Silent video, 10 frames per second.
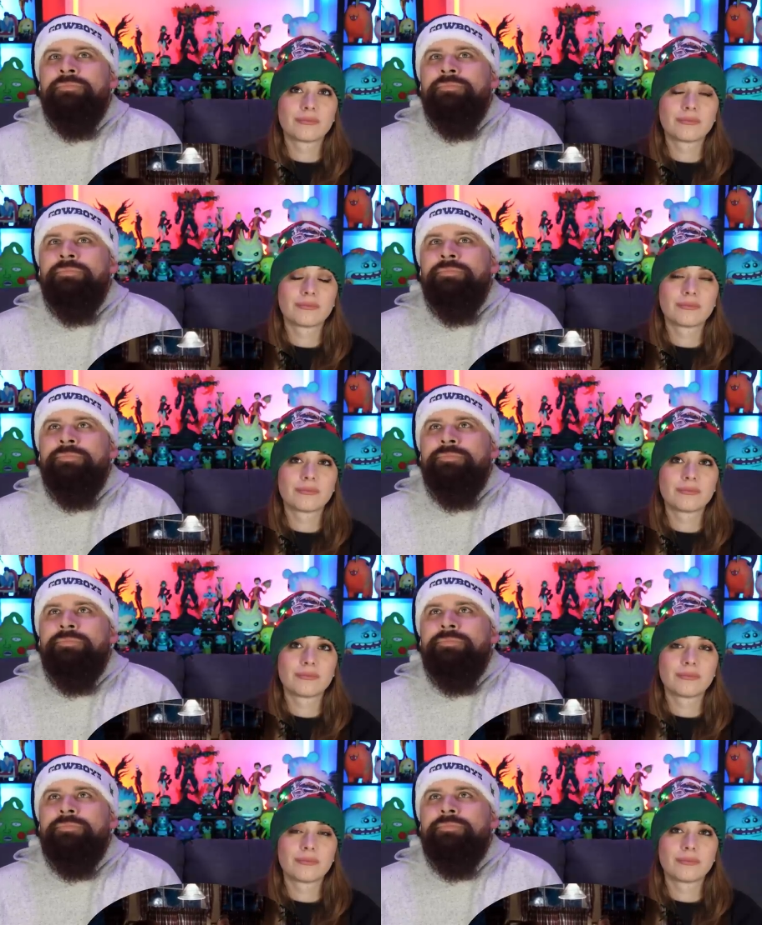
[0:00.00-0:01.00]

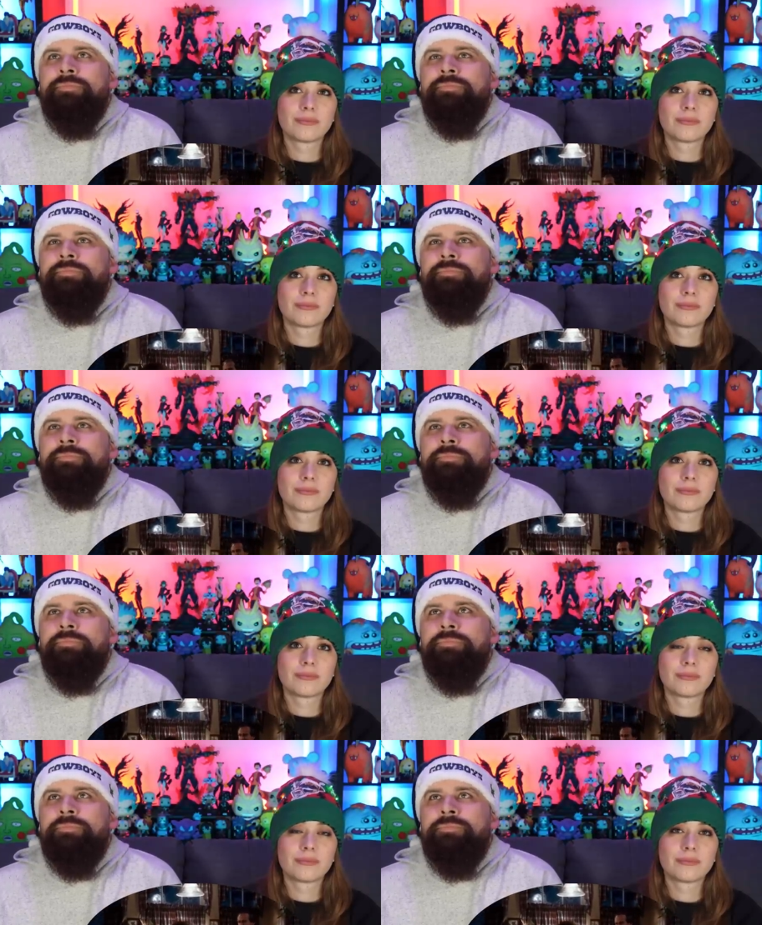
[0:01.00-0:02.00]

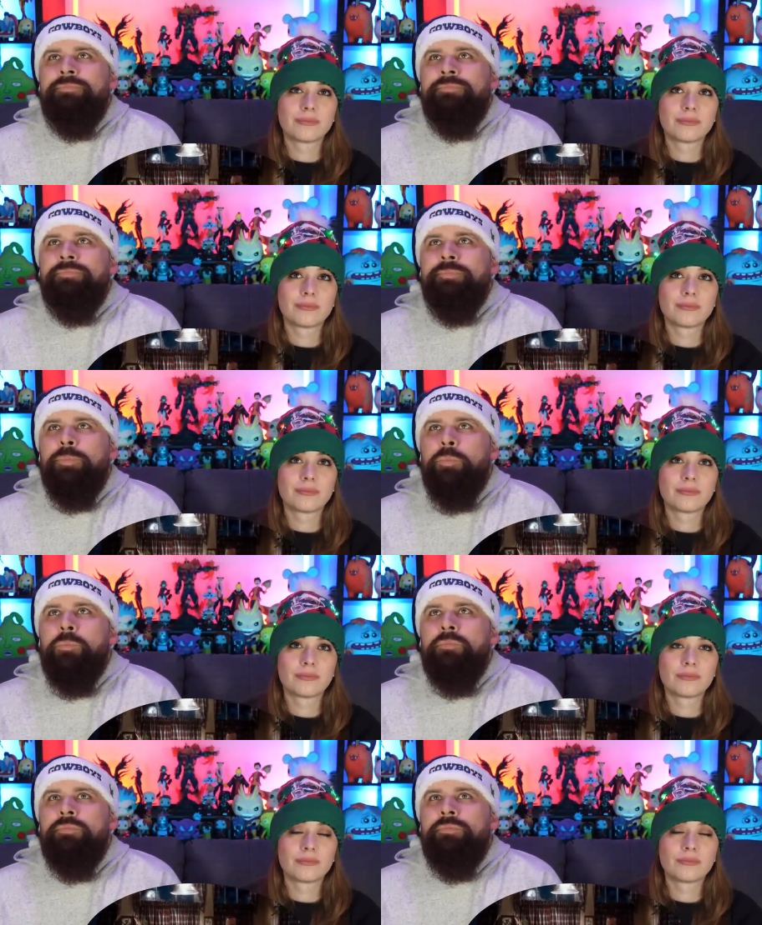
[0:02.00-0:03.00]

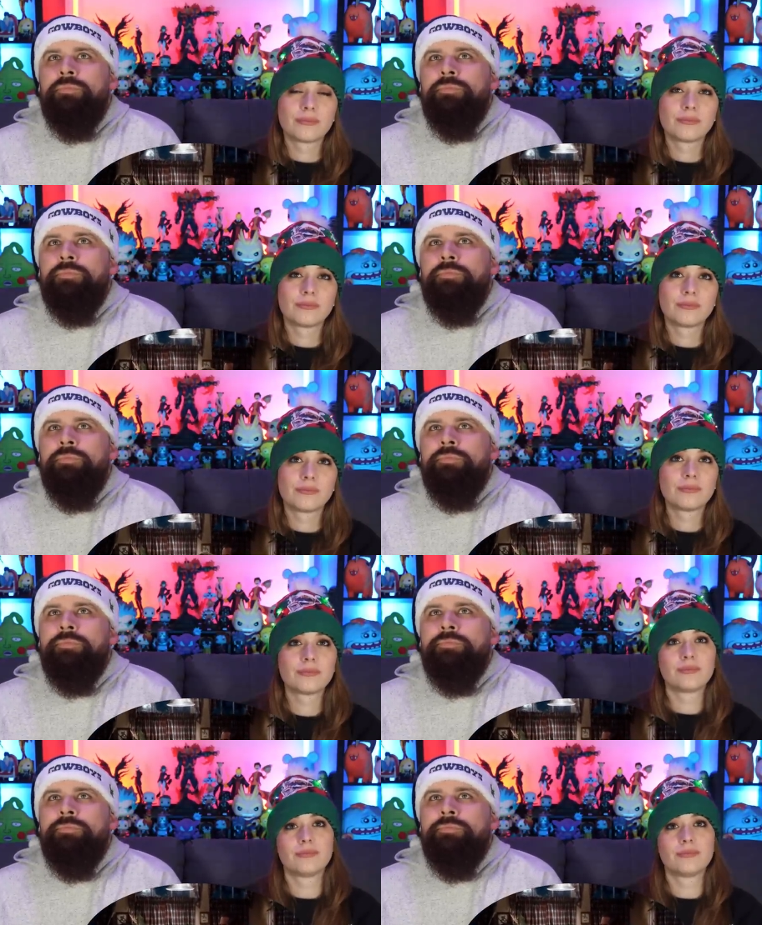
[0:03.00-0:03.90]
[no speech]